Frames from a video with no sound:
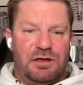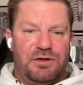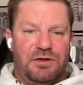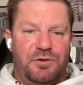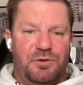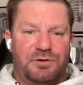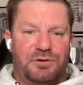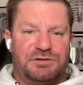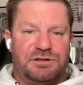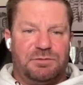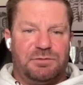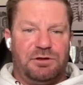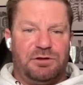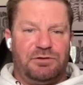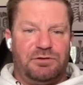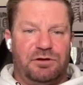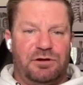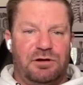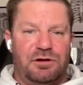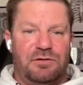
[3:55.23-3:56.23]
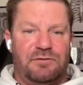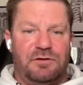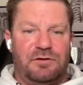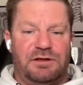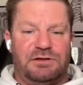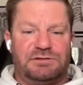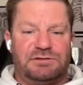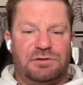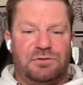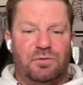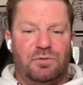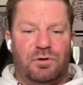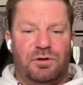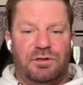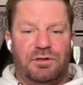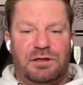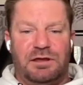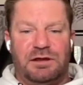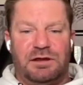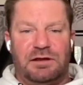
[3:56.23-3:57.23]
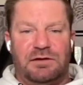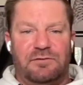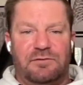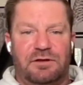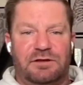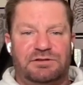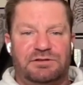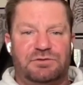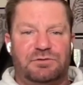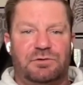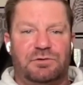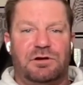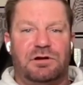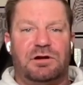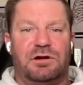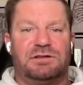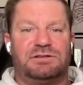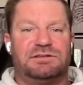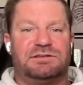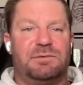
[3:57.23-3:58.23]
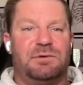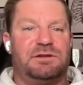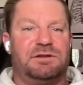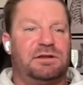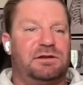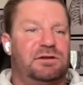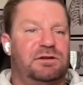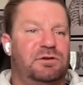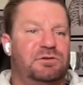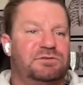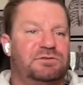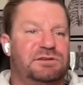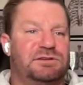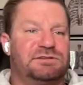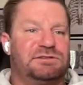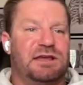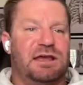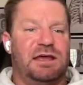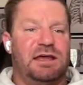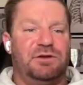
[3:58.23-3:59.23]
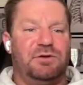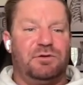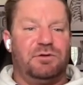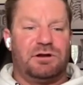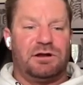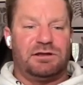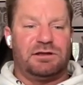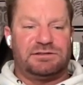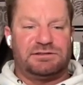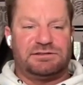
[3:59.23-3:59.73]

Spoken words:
Your tibial nerve is the one that innervates your semitendinosus and your